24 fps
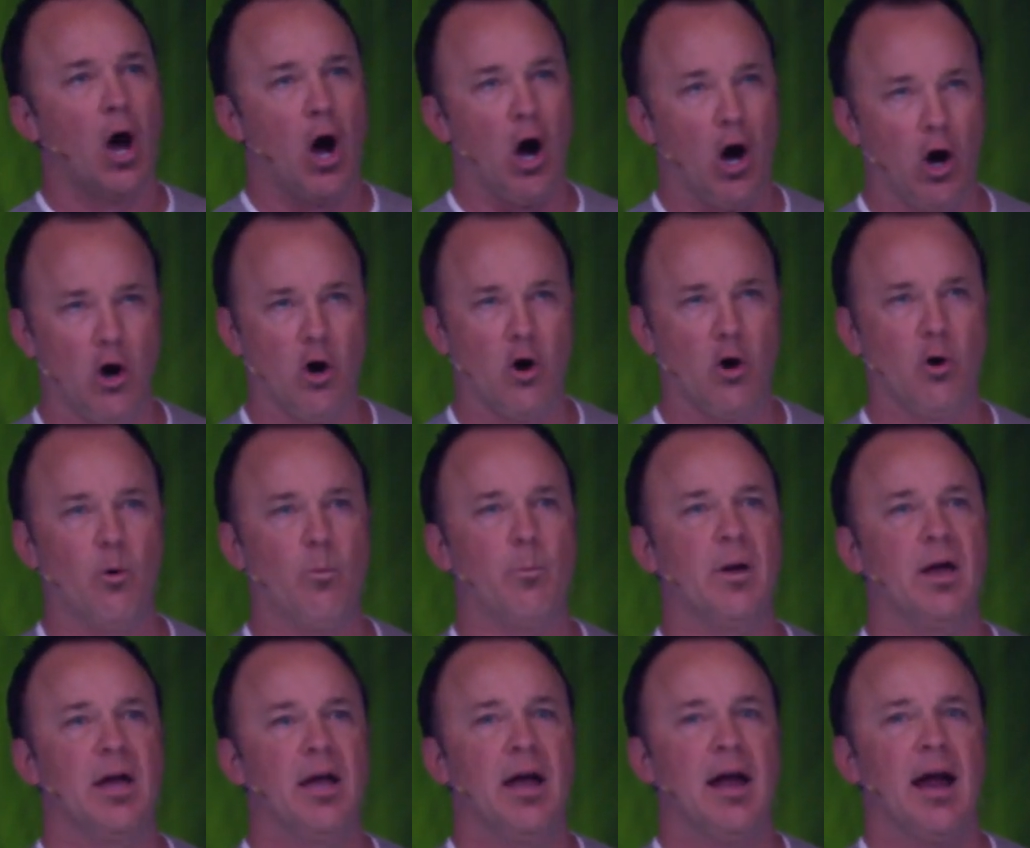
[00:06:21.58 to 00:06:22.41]

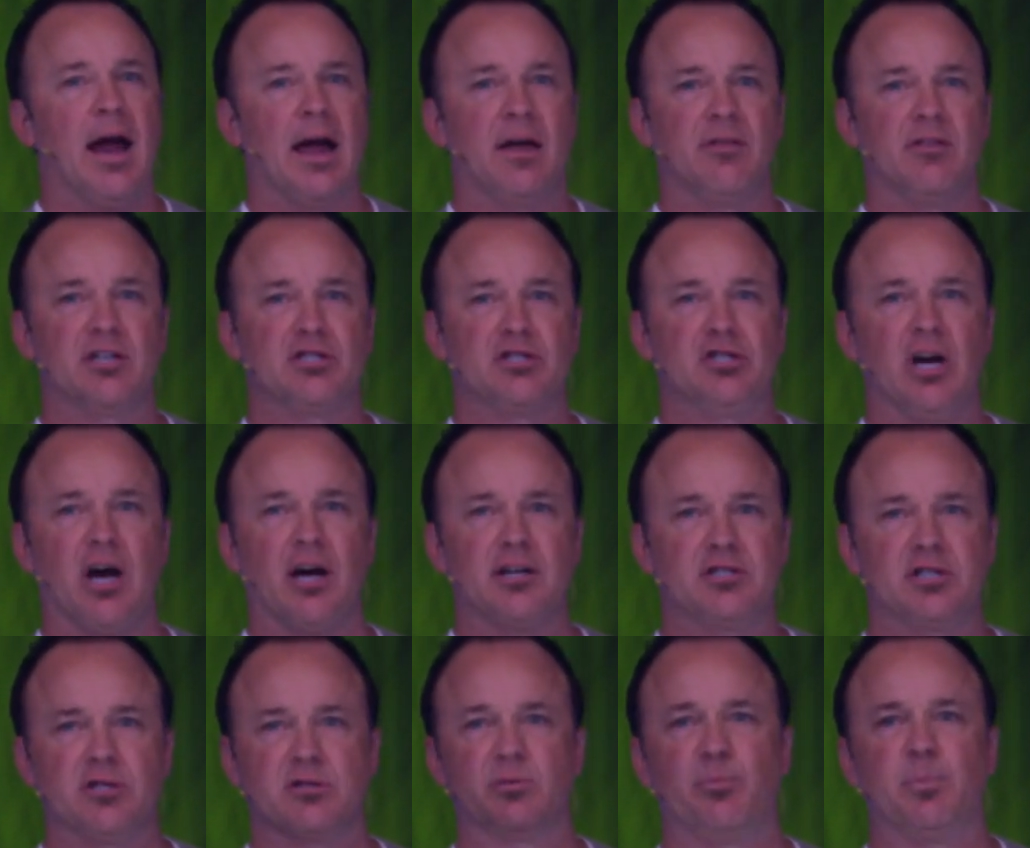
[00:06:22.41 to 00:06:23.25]
home and the
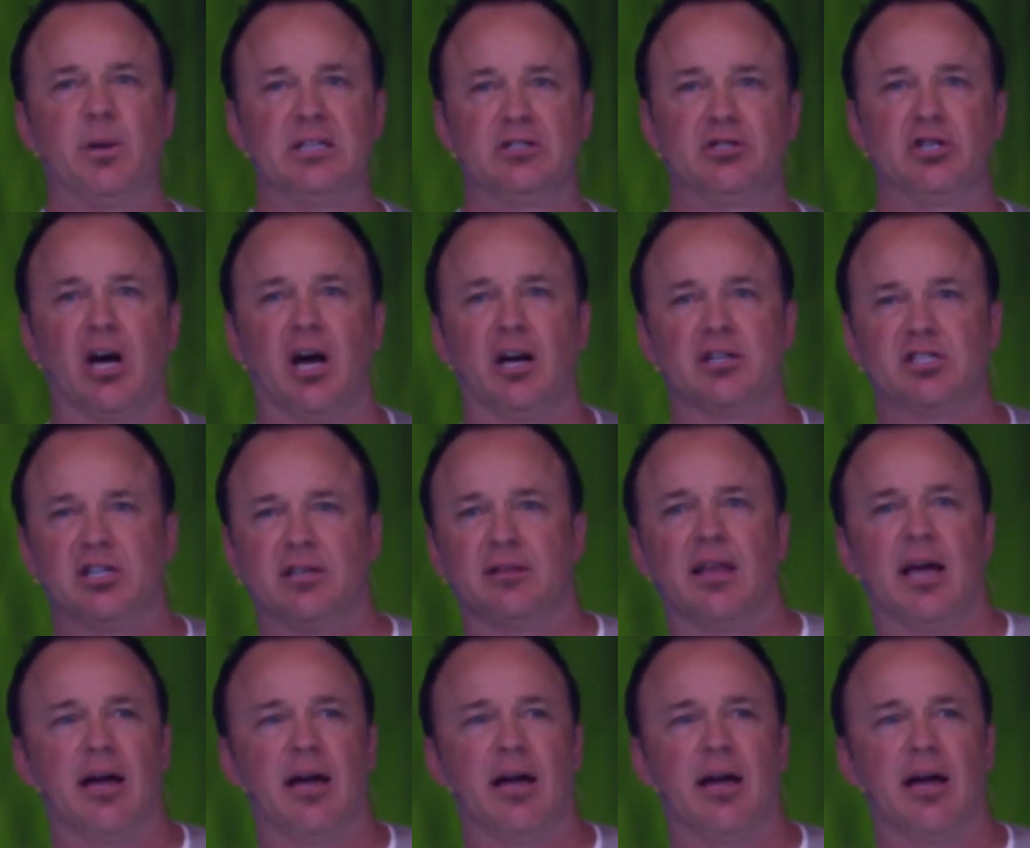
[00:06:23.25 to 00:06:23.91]
judges be judging.